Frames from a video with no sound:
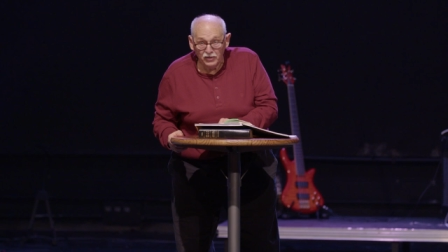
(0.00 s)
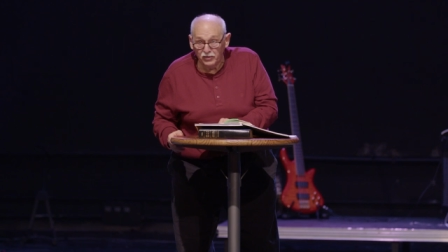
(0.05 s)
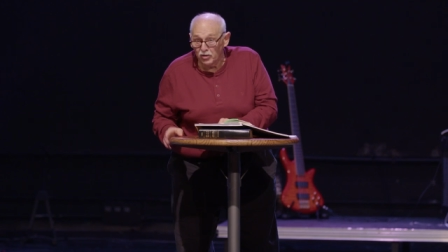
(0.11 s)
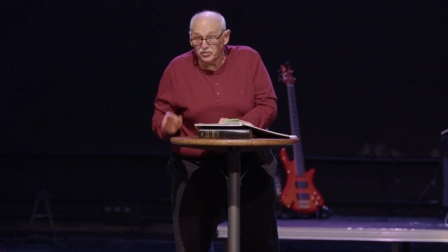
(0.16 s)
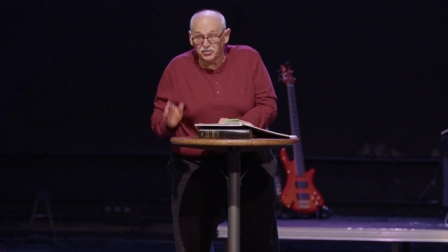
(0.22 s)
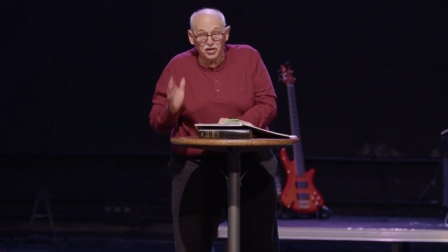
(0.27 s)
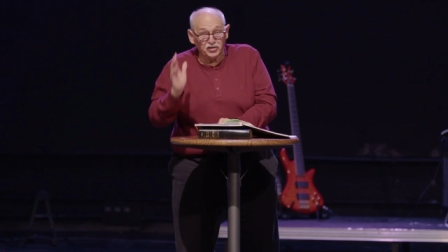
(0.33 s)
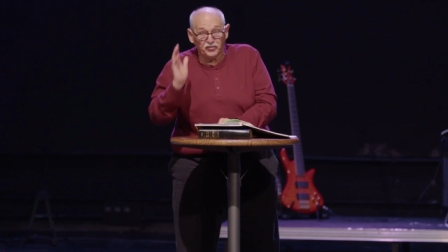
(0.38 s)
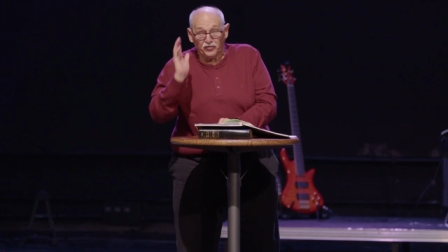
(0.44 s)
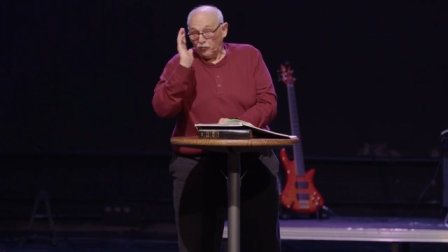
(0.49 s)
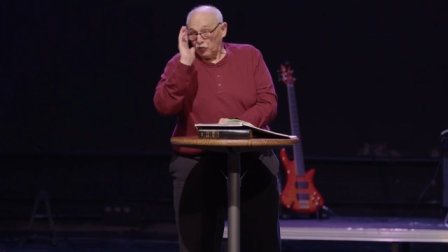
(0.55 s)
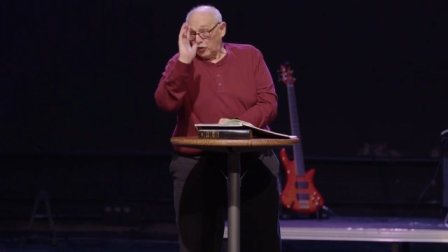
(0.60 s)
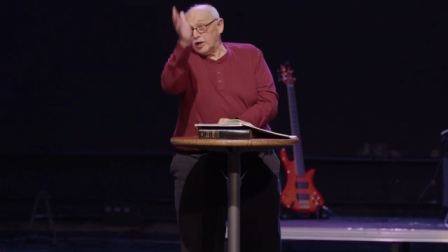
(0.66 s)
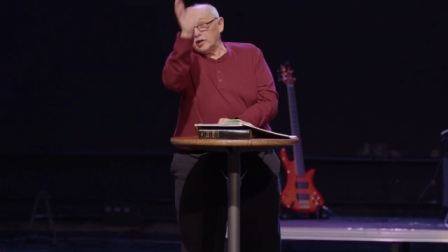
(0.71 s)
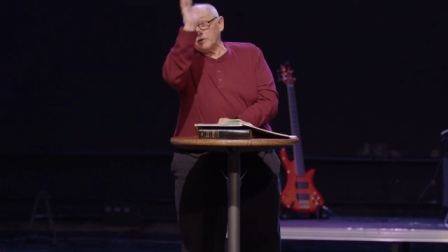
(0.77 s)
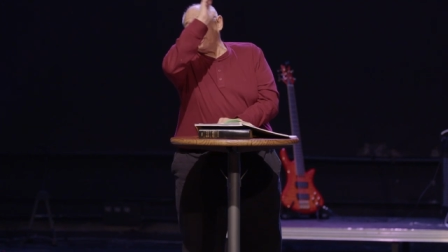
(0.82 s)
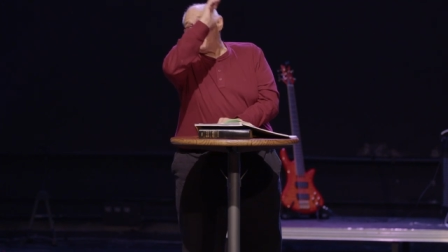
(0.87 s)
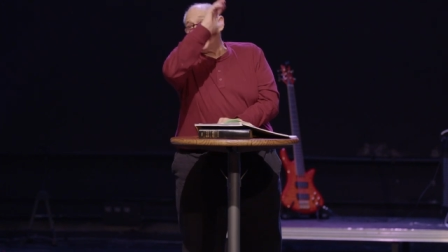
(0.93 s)
There's just
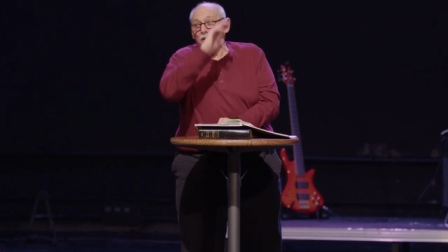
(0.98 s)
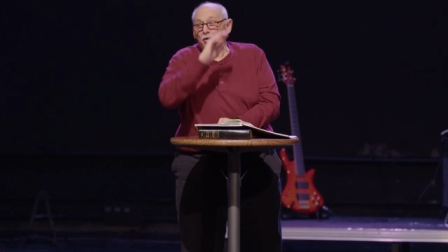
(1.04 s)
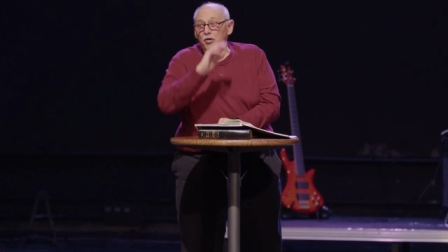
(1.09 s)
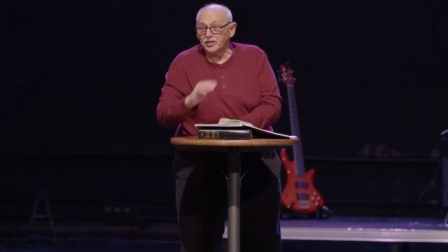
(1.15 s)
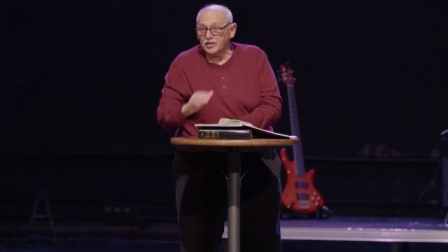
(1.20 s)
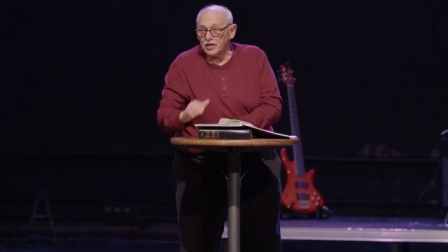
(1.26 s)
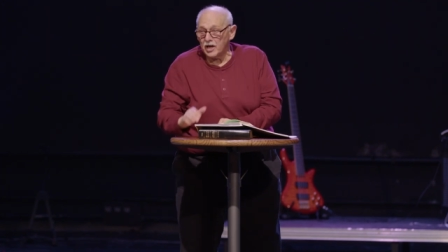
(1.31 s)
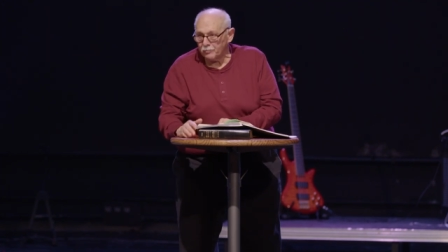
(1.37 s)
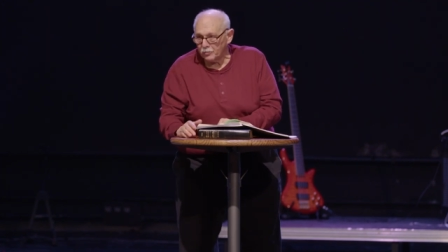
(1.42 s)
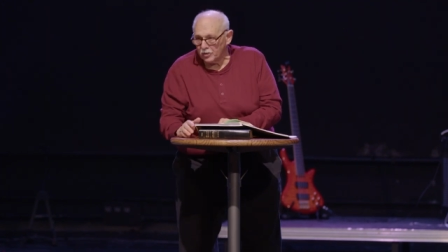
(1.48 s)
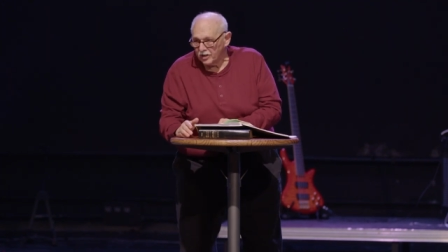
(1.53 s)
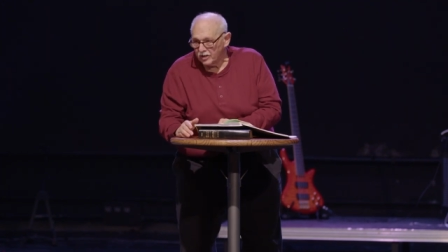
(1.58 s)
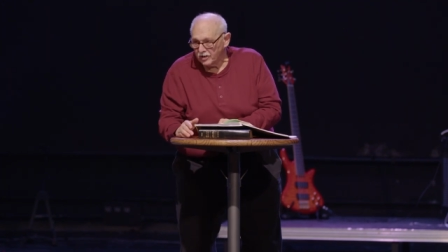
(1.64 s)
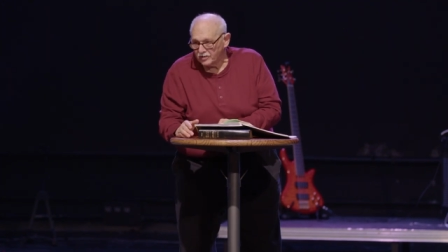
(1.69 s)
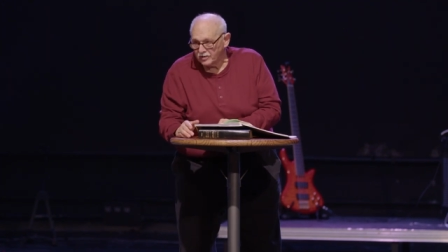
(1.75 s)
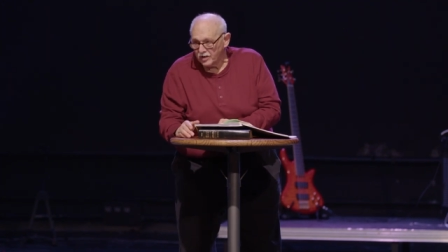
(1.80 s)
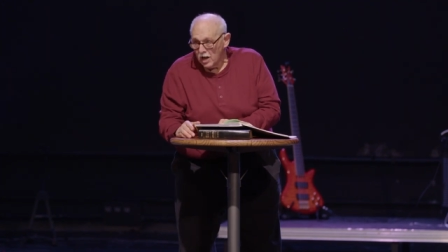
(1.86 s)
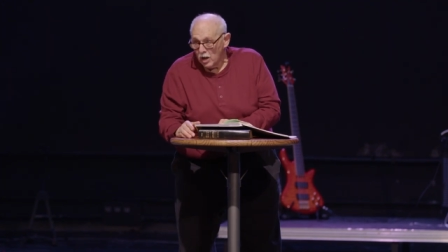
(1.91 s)
freedom to do as I
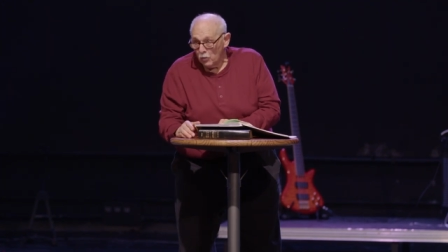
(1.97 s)
please.